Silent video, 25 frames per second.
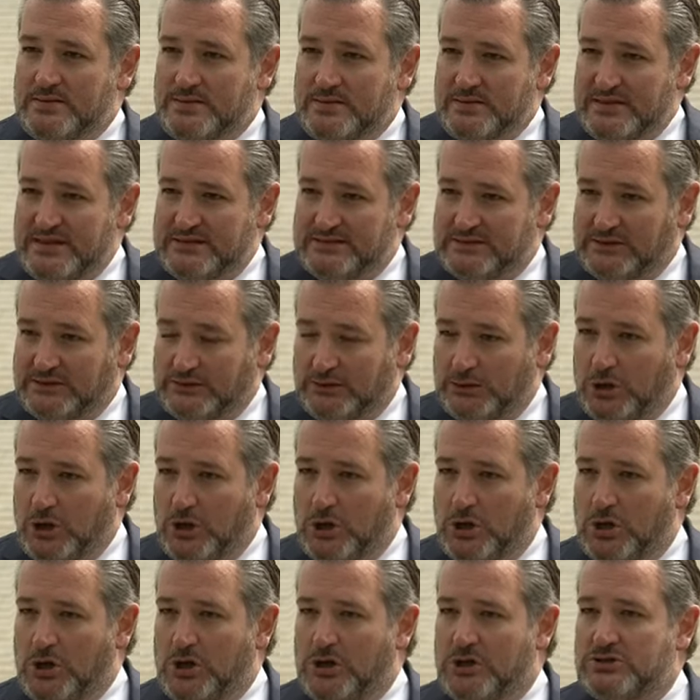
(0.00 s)
that the
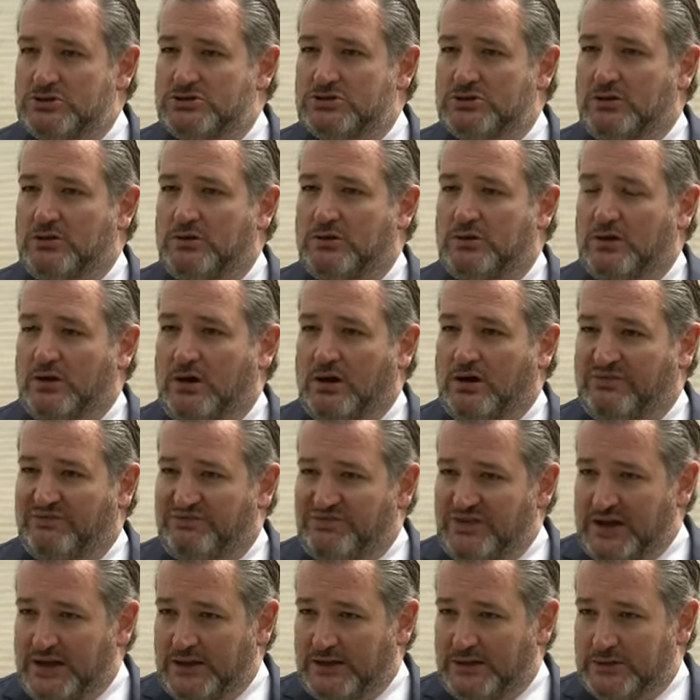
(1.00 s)
laws are
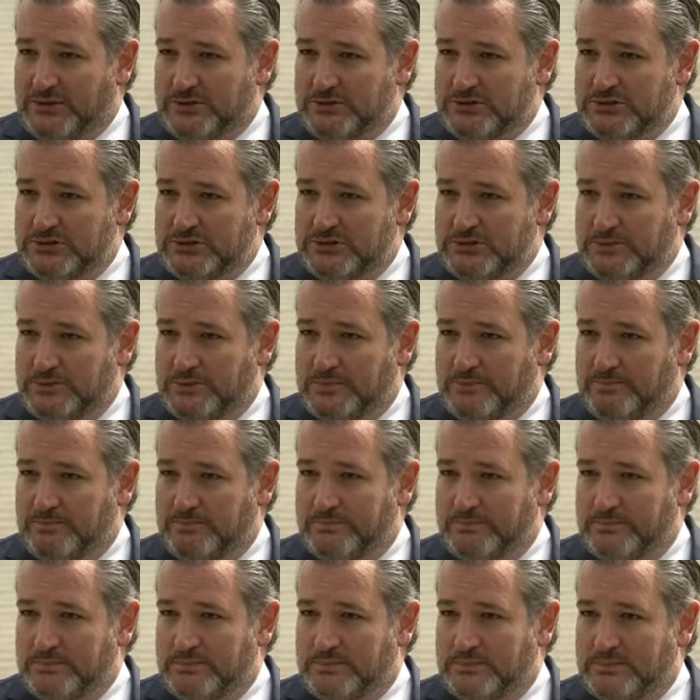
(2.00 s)
followed.
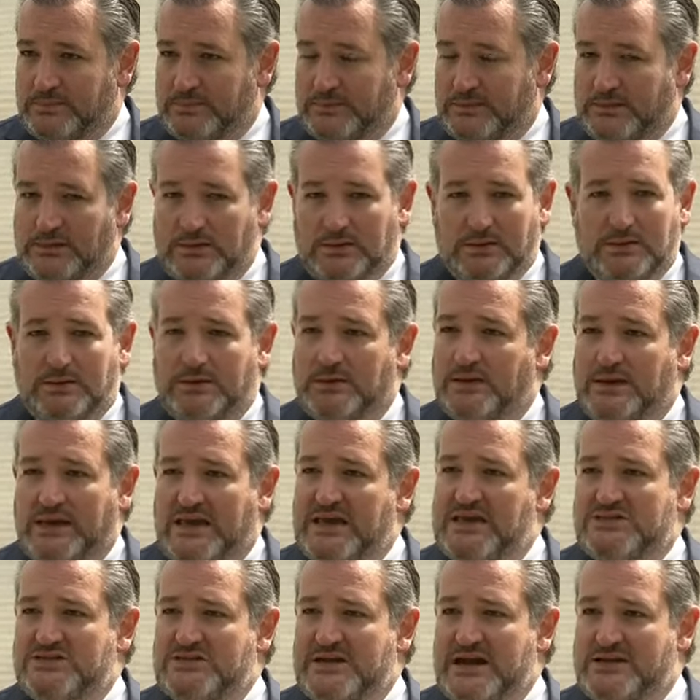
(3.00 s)

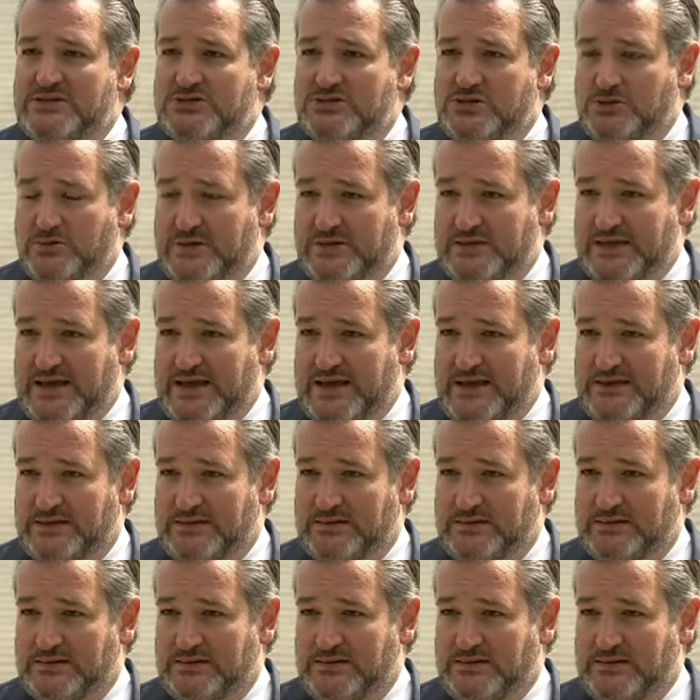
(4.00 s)
He's not doing that.
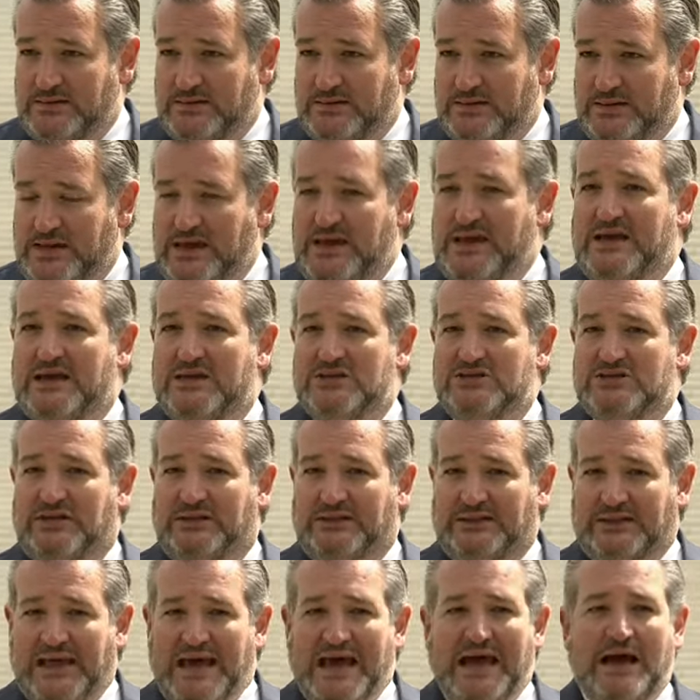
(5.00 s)
He is
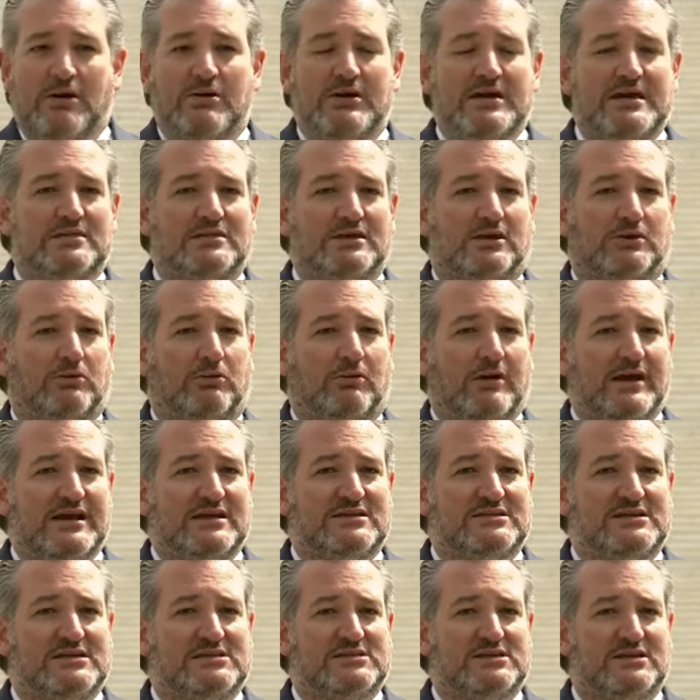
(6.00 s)
allowing the
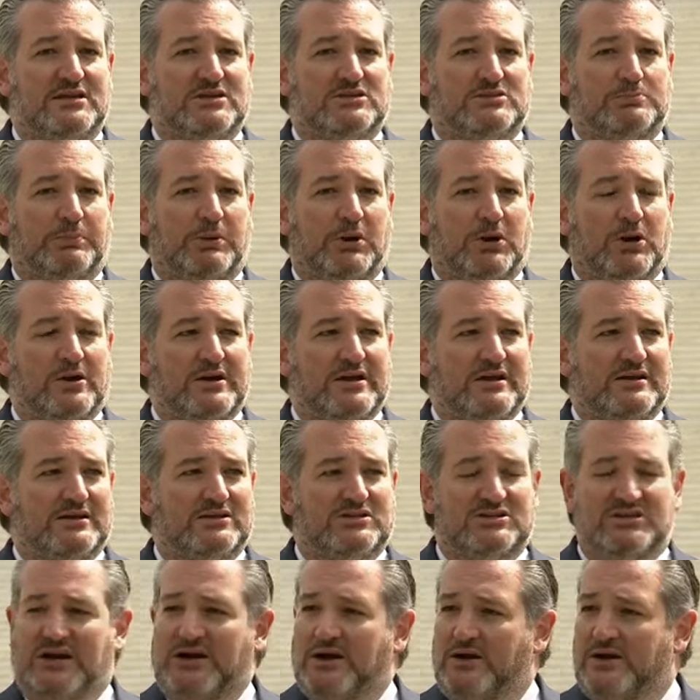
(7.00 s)
crazies in his party to
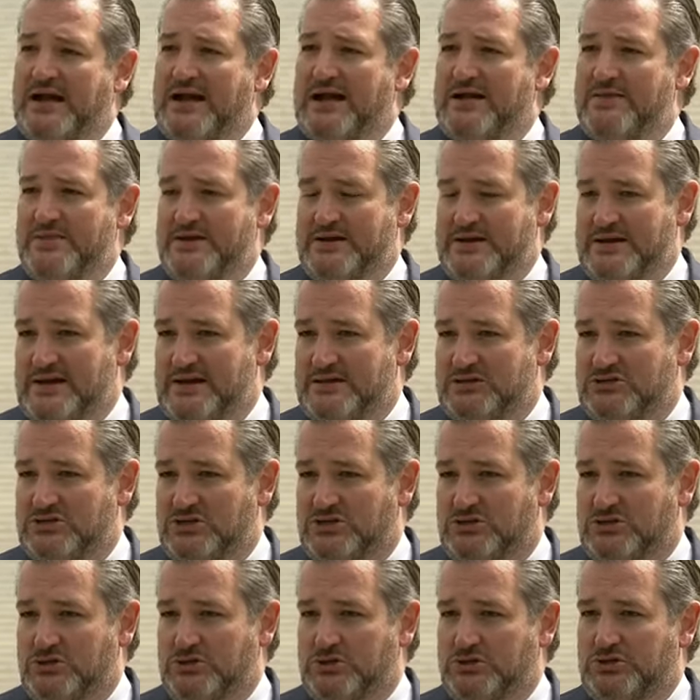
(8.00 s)
tear down the
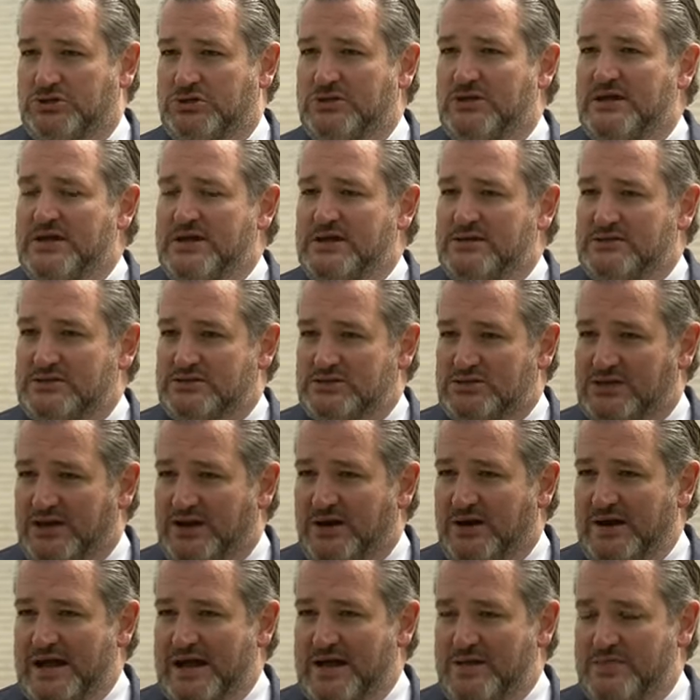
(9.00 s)
Constitution, to
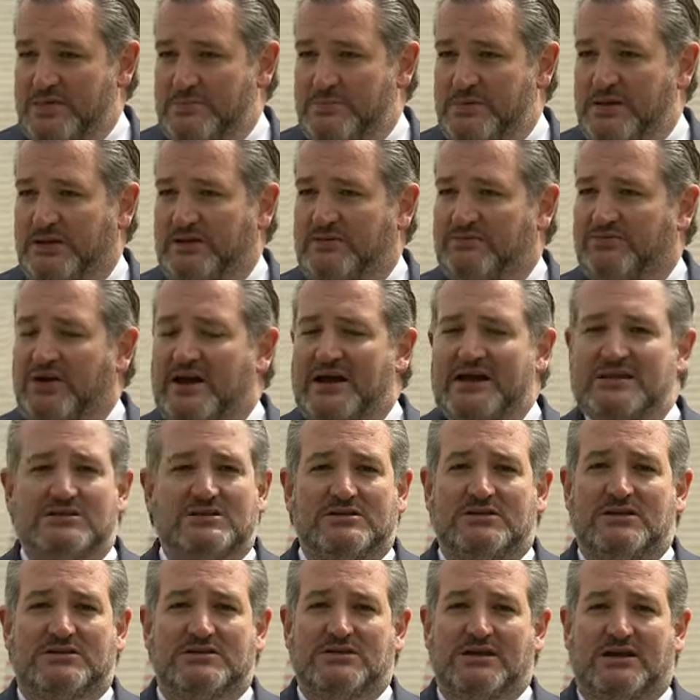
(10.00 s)
tear down the Bill of Rights,
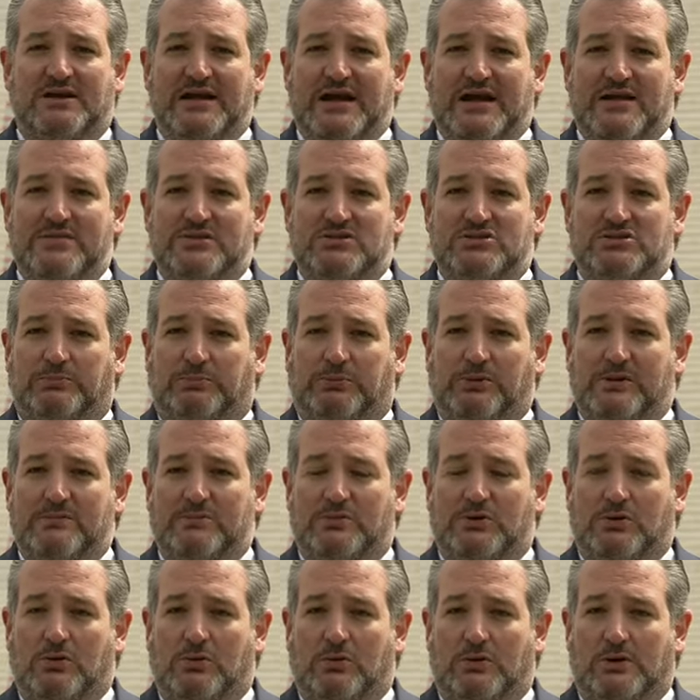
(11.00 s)
and to tear down the Supreme
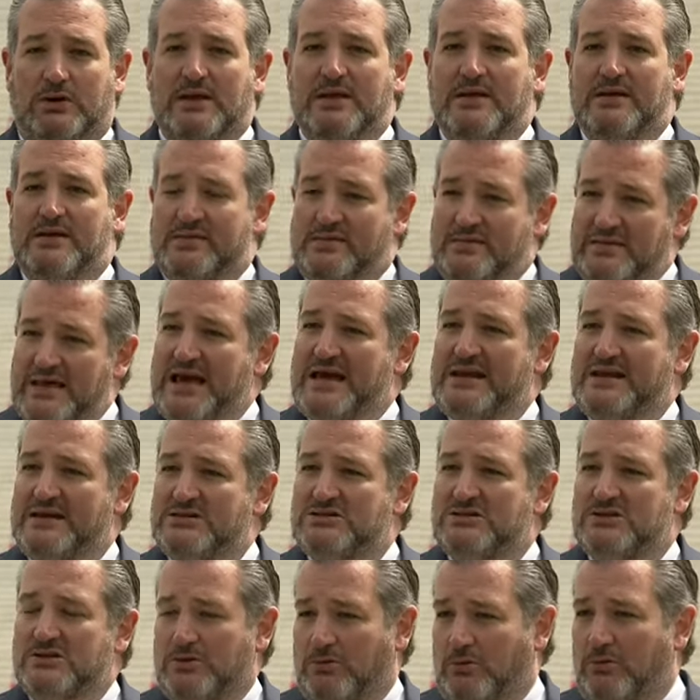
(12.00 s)
Court. That
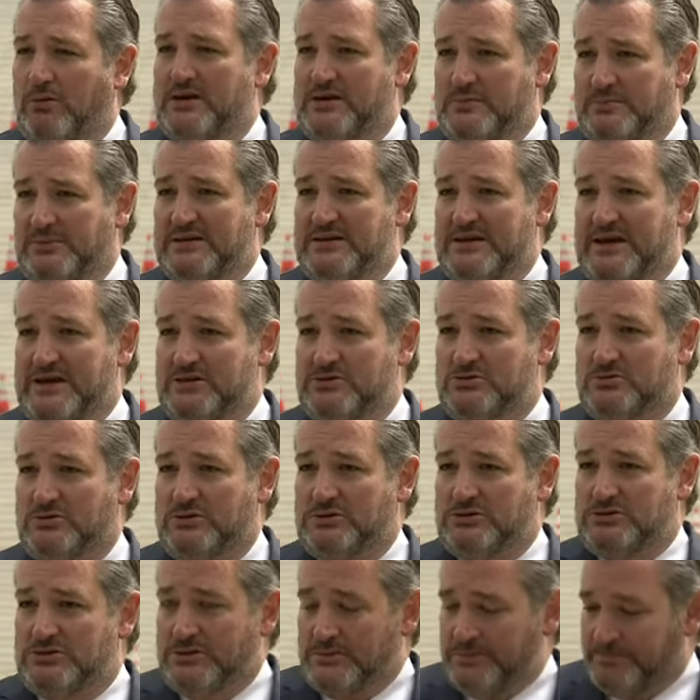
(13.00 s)
is incredibly
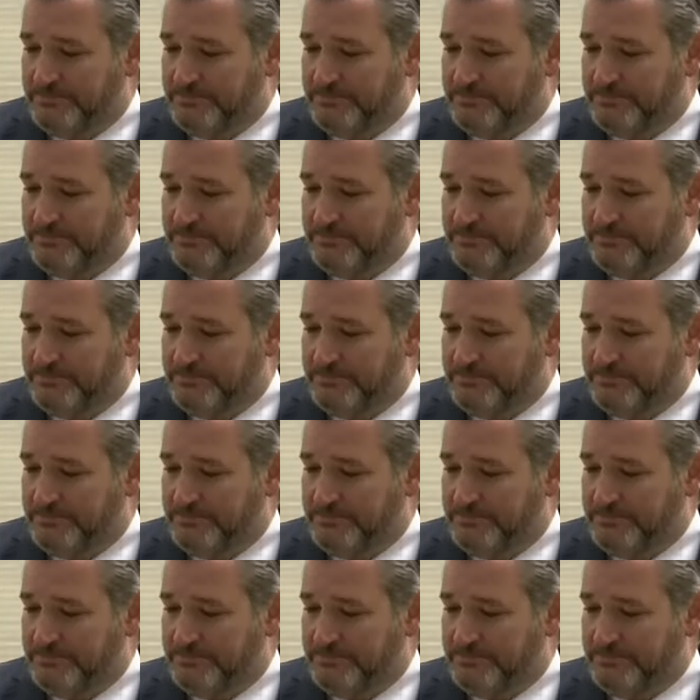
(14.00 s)
dangerous.